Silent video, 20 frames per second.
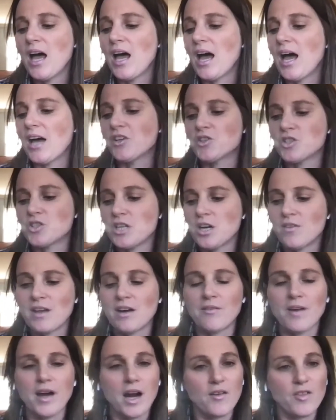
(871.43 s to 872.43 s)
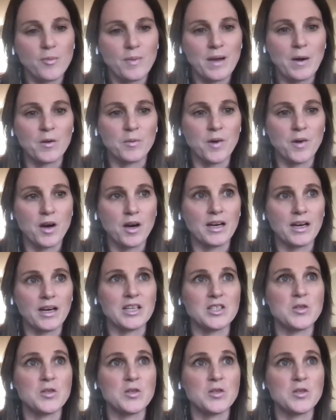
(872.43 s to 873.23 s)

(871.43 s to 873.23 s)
I'll share that right off the bat with marketing,